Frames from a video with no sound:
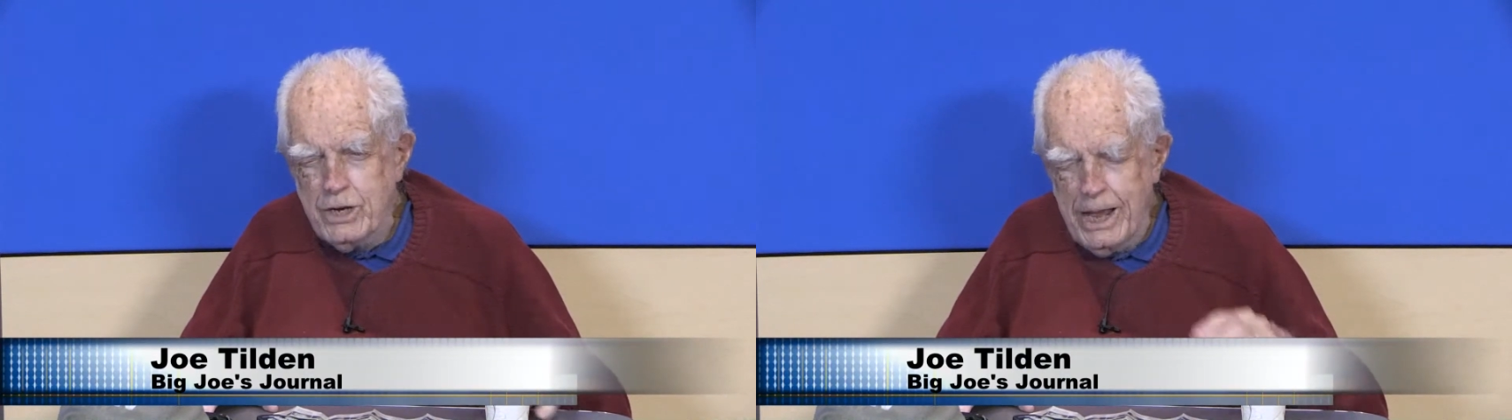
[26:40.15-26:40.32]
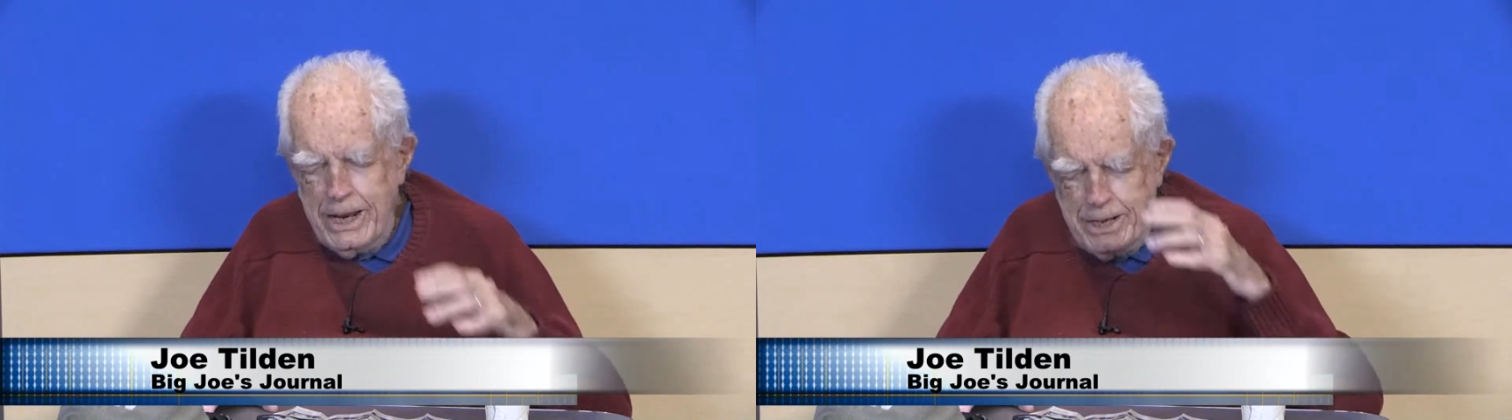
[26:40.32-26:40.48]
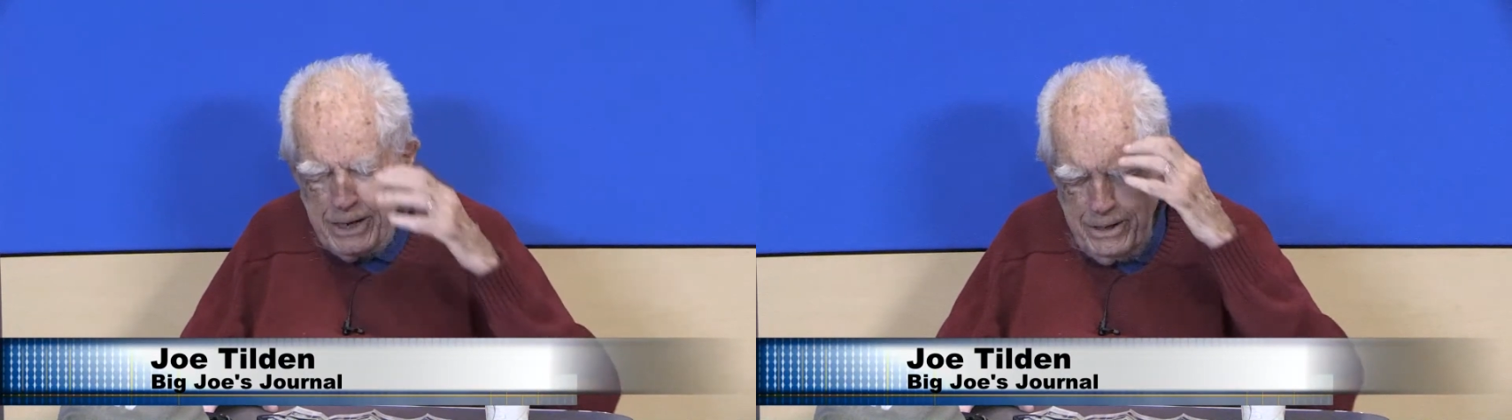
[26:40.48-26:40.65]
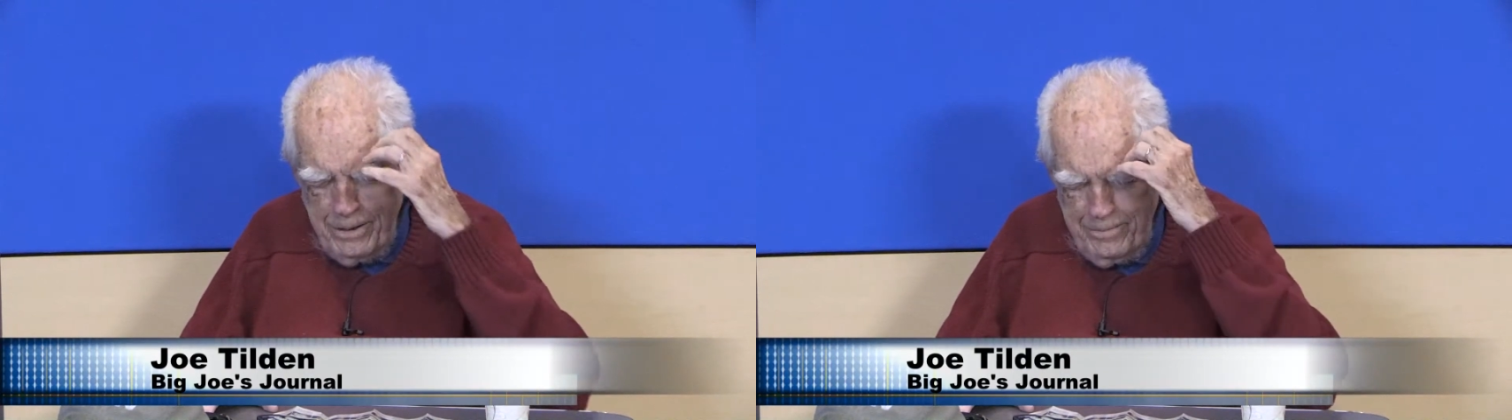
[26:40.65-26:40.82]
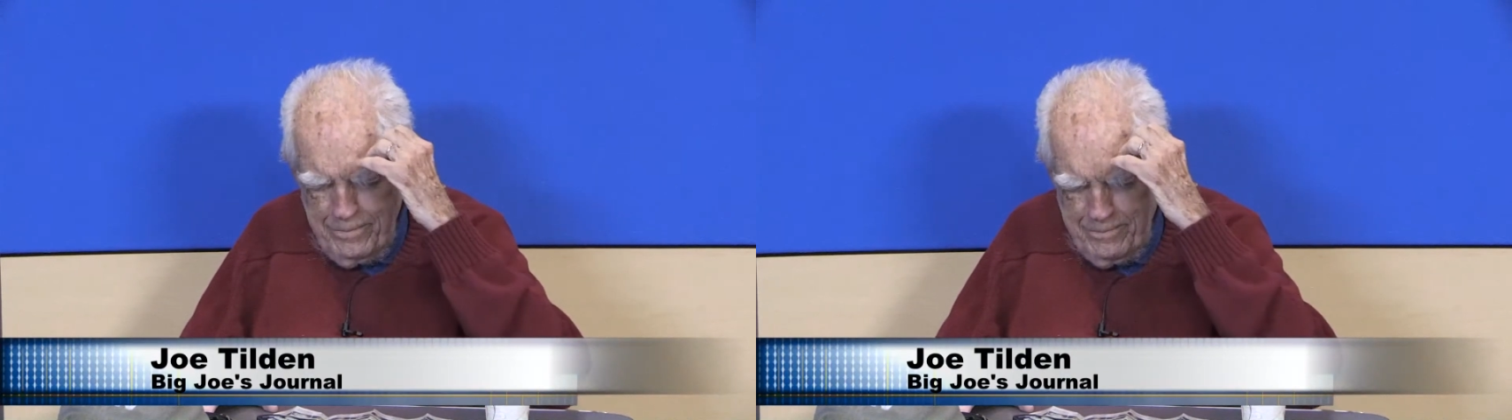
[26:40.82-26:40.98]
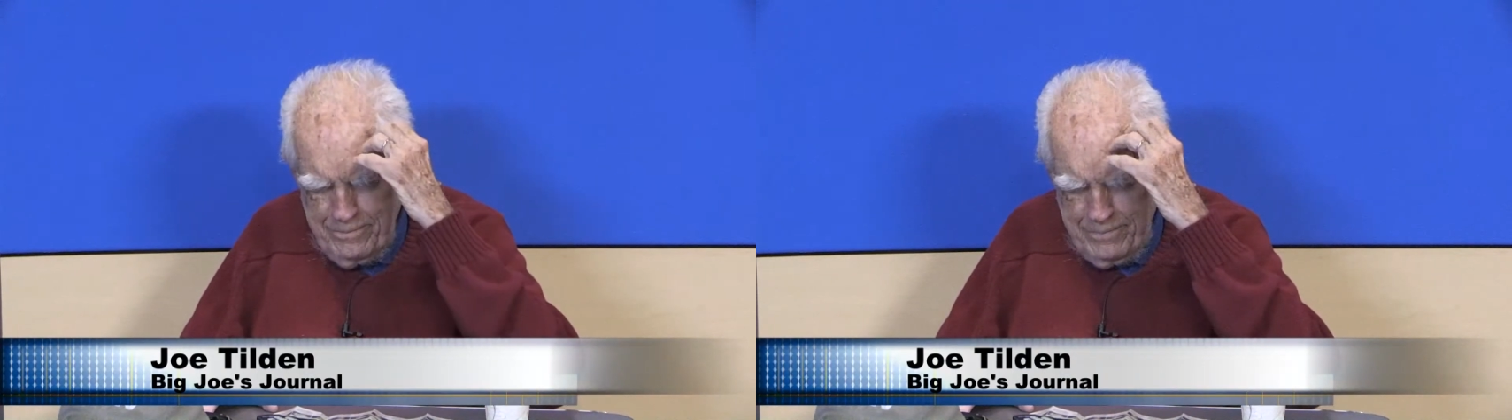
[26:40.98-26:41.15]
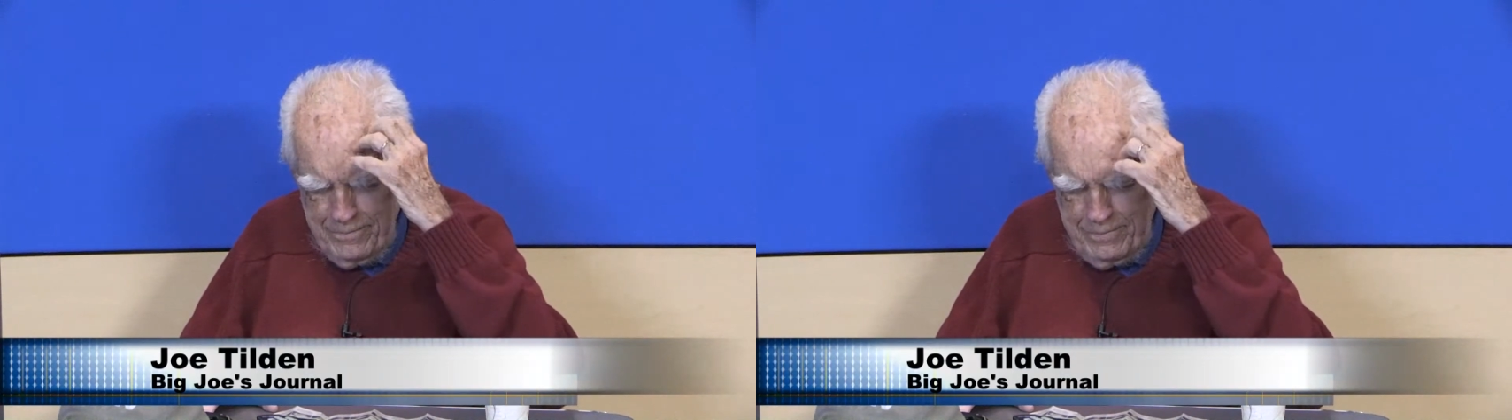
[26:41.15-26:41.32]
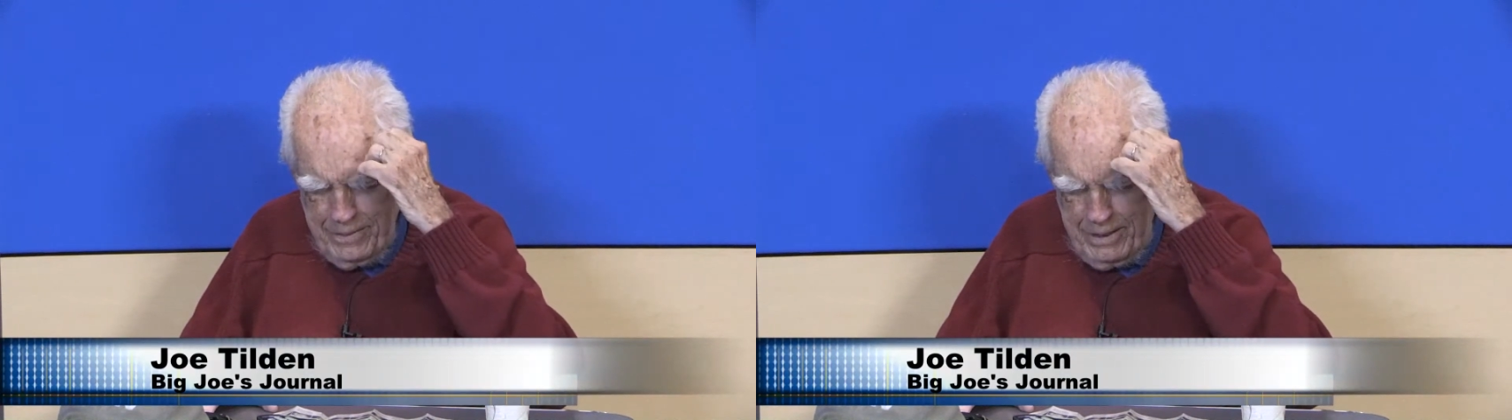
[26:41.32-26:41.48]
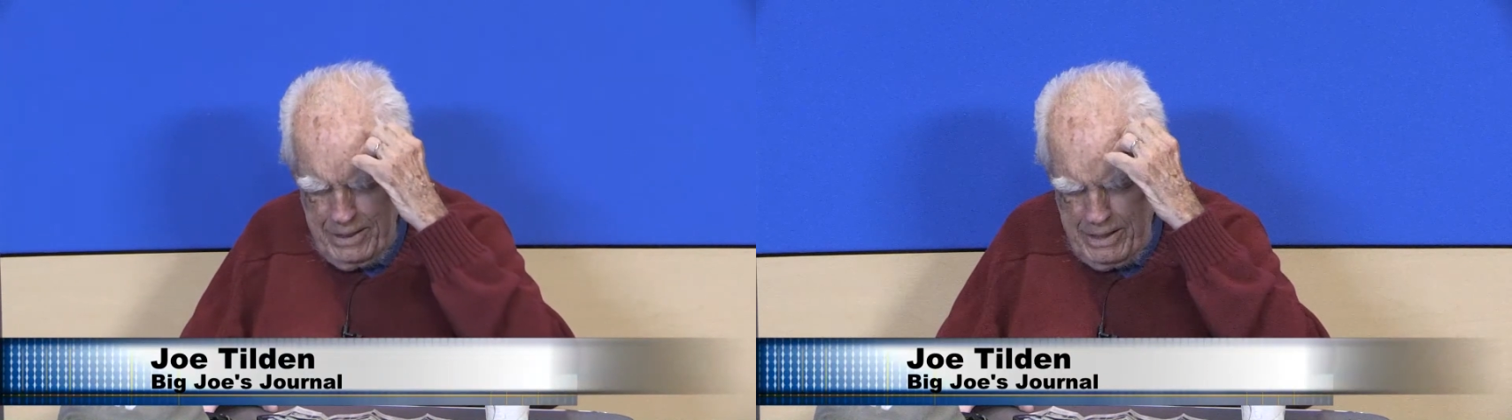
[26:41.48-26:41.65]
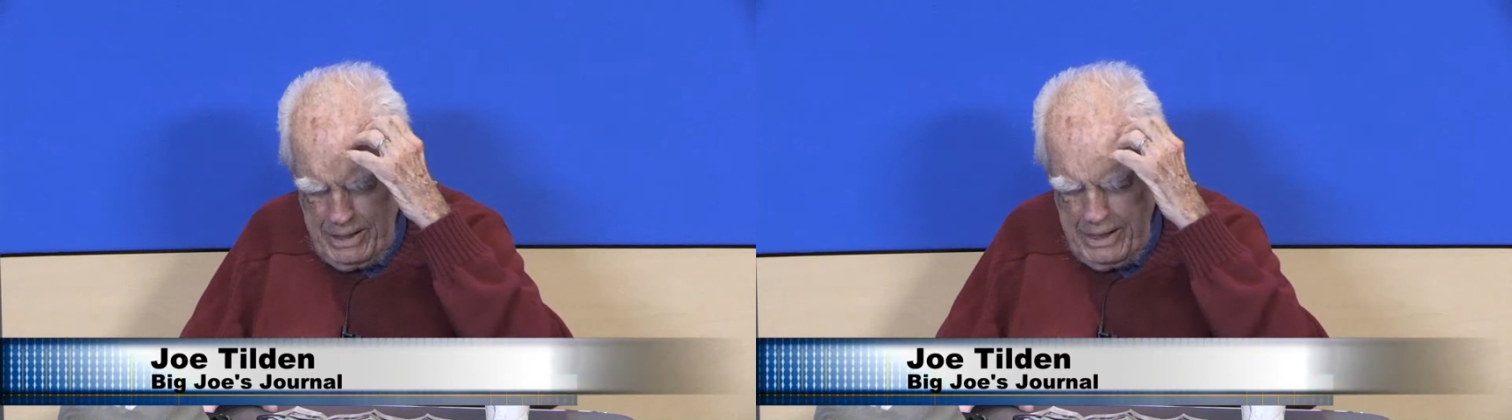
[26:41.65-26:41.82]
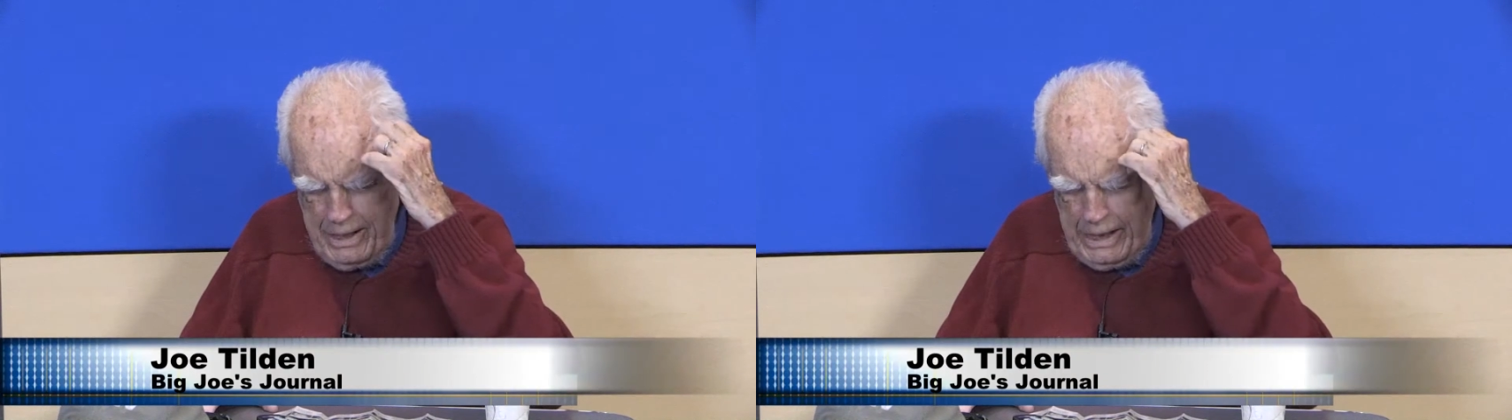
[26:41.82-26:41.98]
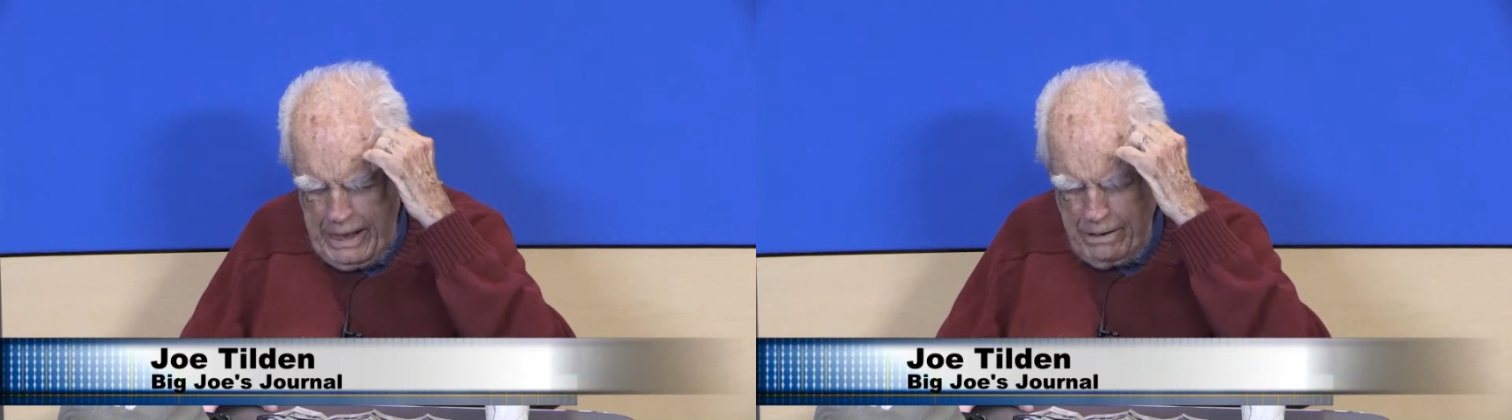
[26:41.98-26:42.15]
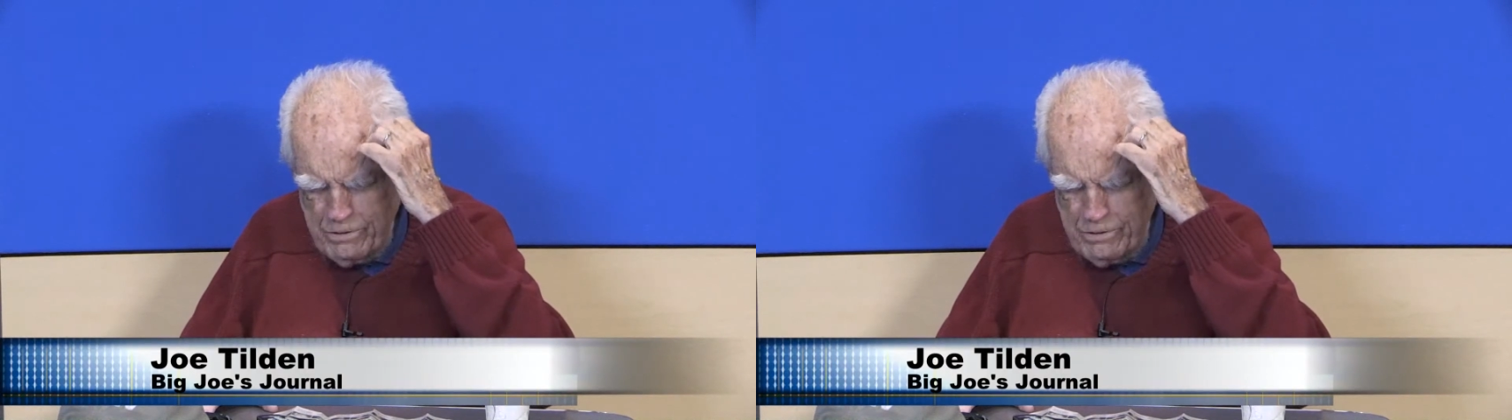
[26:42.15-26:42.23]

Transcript: landed, and